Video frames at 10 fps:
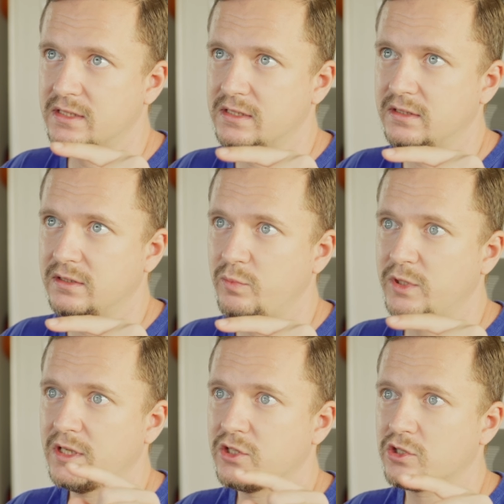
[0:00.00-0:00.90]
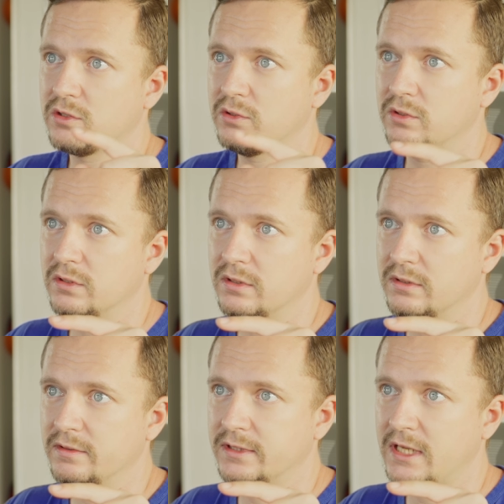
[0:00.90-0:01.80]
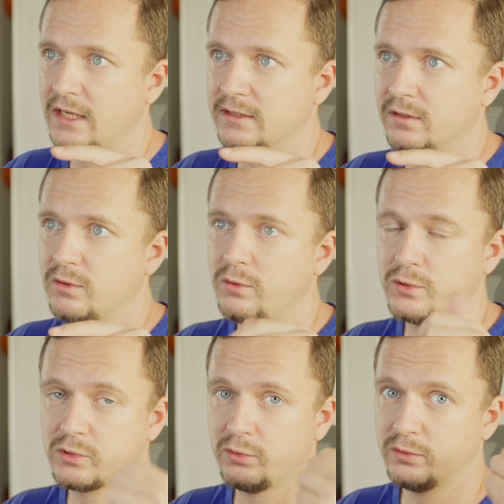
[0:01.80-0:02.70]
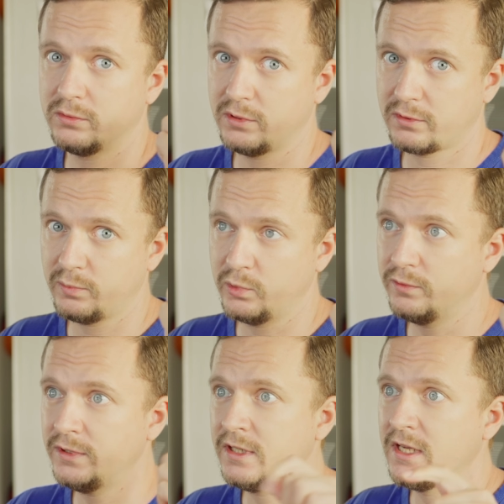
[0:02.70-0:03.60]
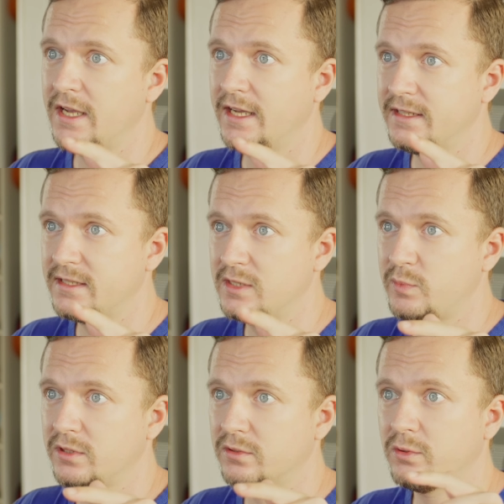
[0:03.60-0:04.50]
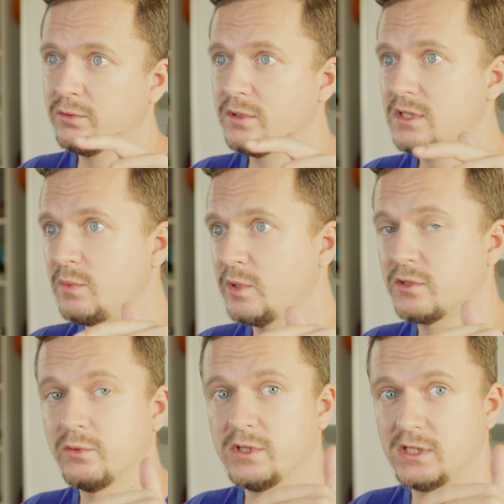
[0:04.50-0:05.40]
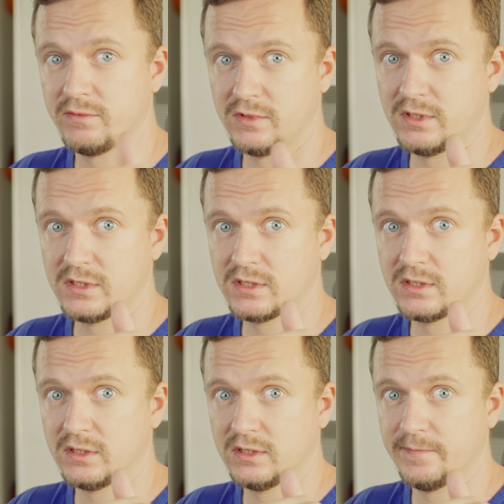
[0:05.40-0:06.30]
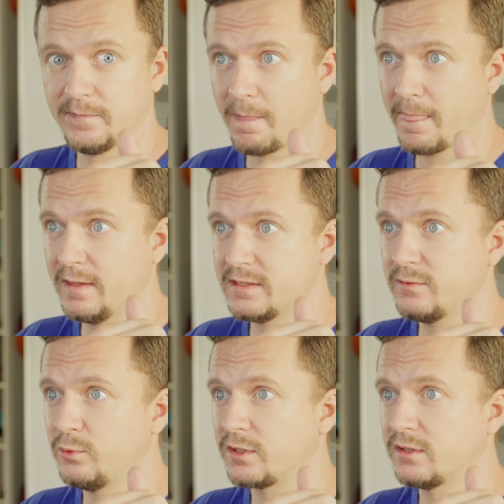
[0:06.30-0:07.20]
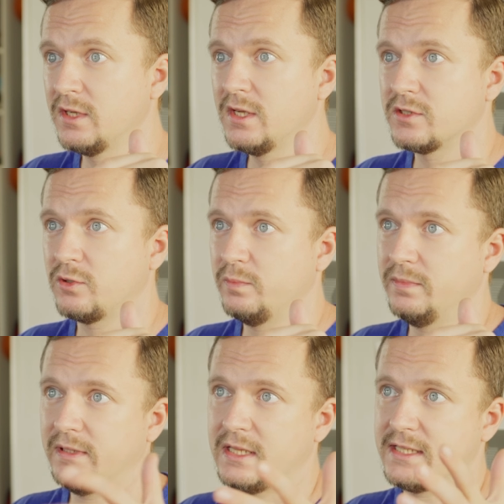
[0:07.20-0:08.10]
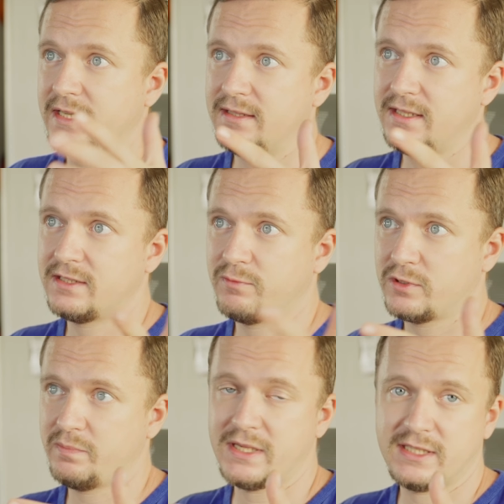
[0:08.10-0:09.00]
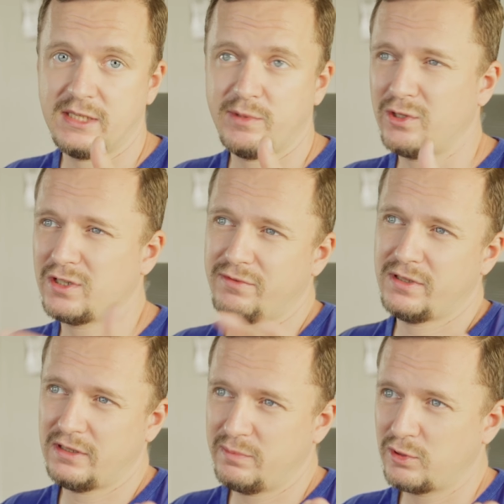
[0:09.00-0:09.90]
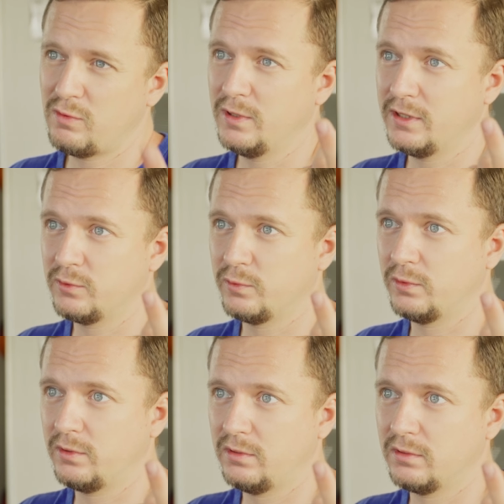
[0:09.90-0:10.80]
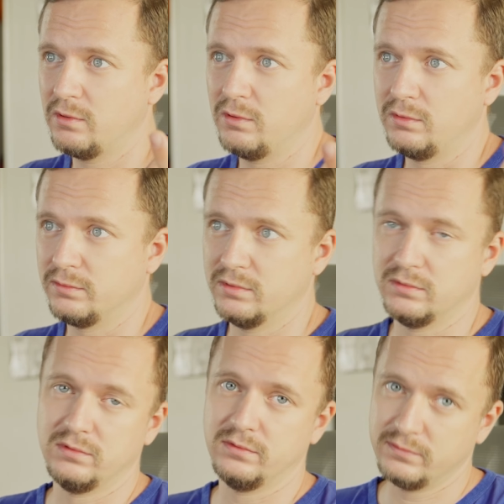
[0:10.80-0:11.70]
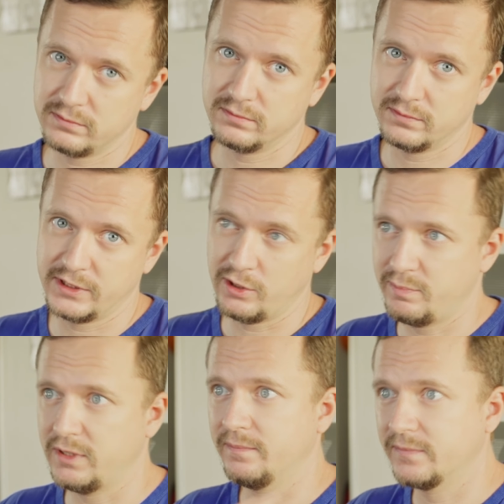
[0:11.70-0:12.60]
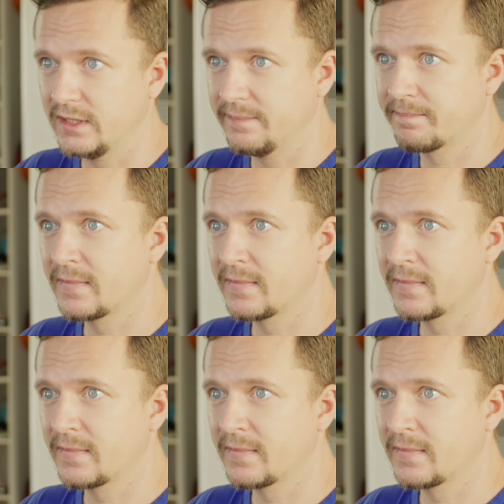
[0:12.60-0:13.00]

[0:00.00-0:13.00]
nomination title goes to your movie, and recipient go to recipients who received this award. So let's say this was best cinematography, and probably it will go to DOP. Yeah.